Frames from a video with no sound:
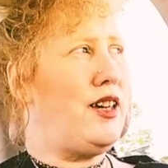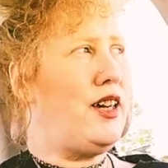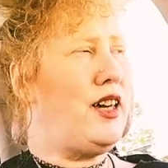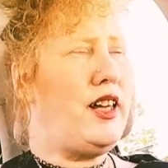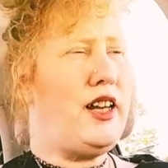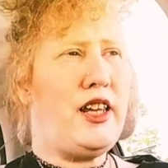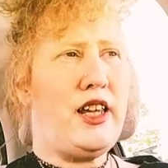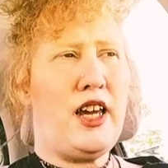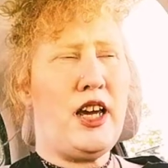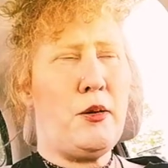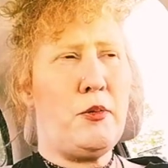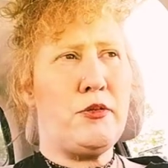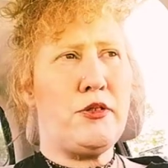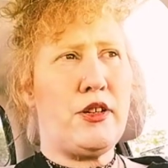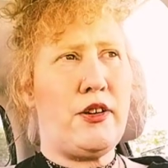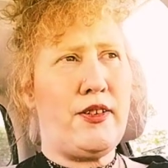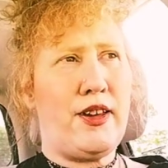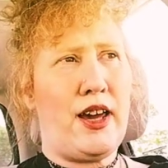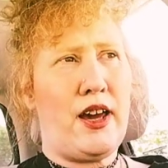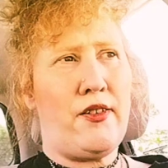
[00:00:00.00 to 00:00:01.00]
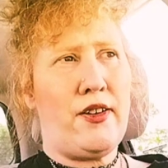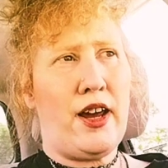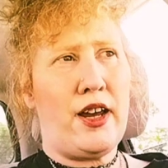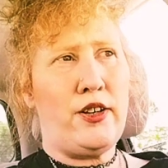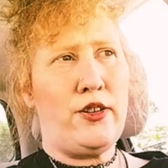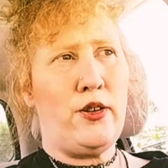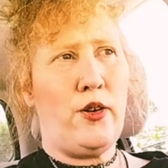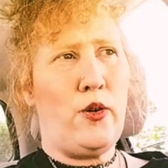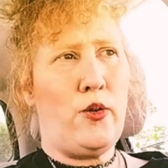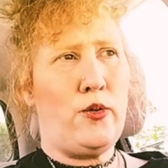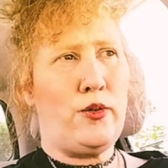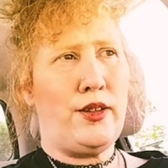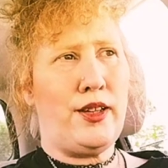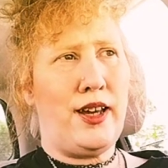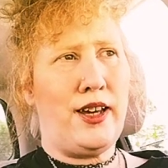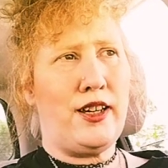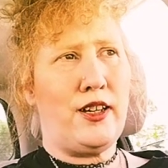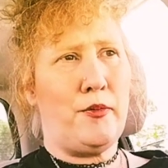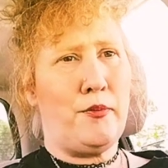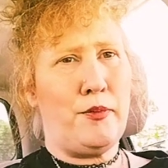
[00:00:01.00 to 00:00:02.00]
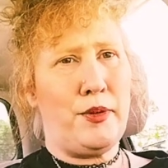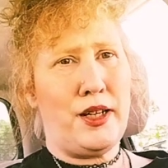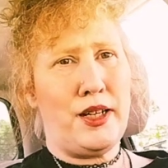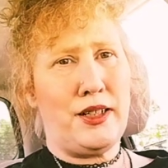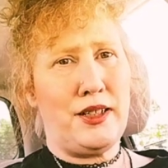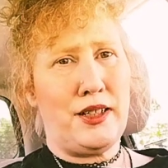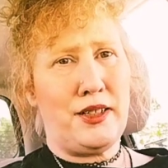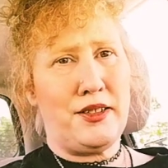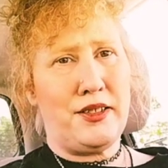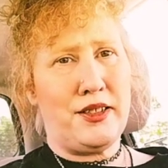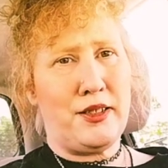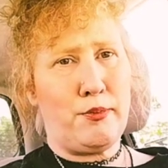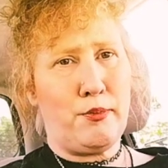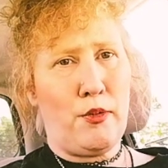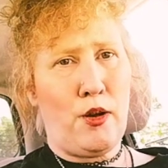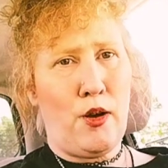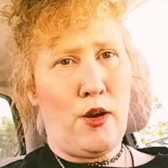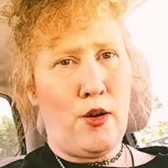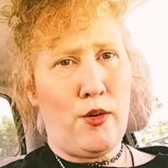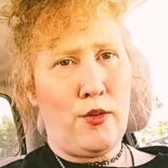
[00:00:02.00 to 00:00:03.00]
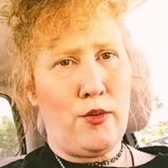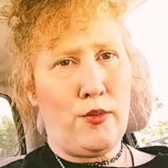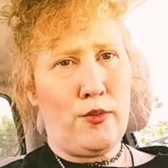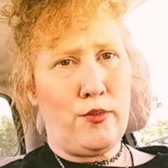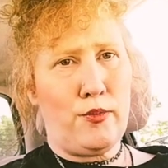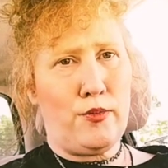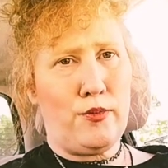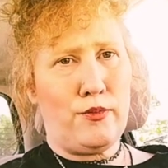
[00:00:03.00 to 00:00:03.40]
any animals I have, I don't like them being in small